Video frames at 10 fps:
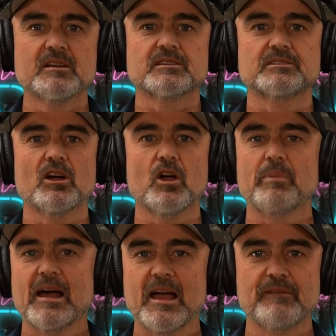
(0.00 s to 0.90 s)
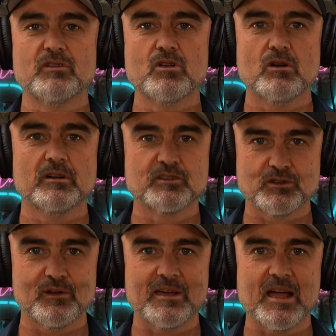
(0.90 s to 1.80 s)
So, but hey, if you're not going to
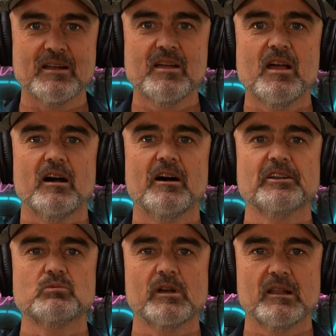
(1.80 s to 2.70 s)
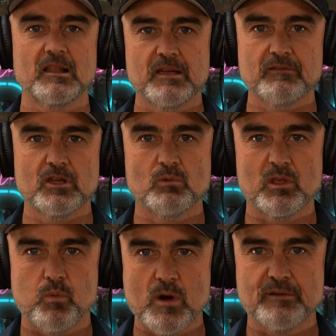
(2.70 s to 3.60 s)
do that, I just want to leave you with
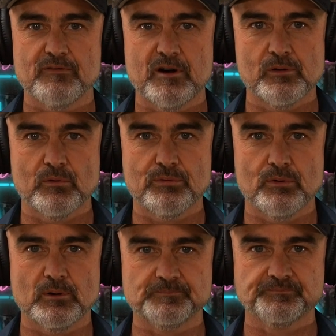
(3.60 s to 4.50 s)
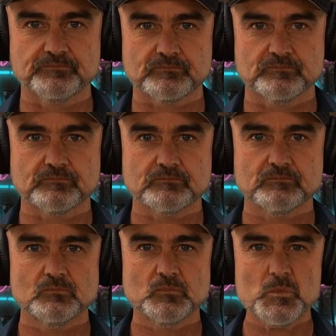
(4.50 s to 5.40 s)
one final thought.
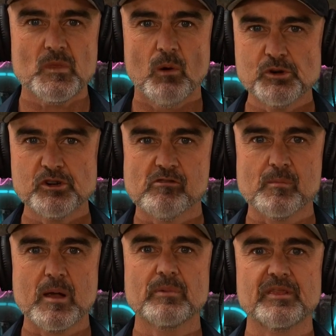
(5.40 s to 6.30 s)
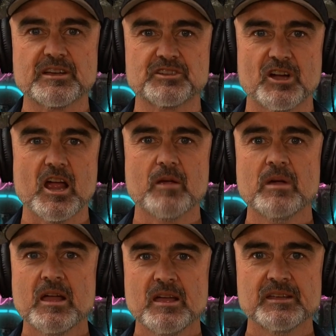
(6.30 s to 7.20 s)
I want you to remember that shame
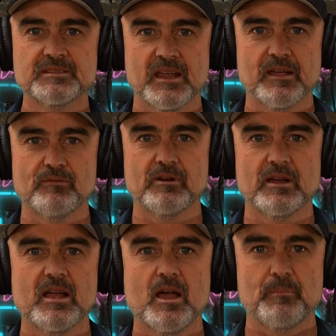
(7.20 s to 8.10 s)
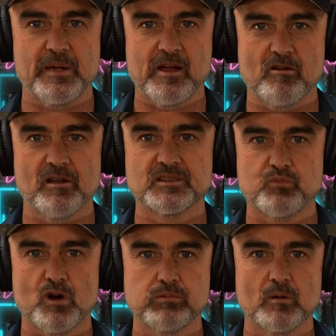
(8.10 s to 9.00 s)
is every parent's
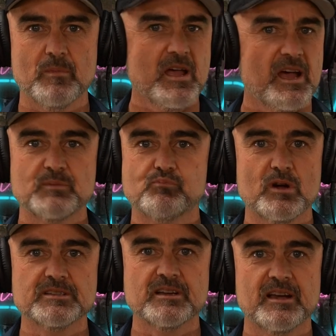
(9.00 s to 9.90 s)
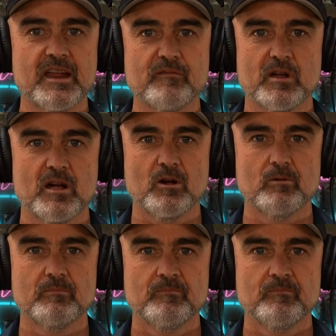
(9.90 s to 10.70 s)
problem. It's present in every home.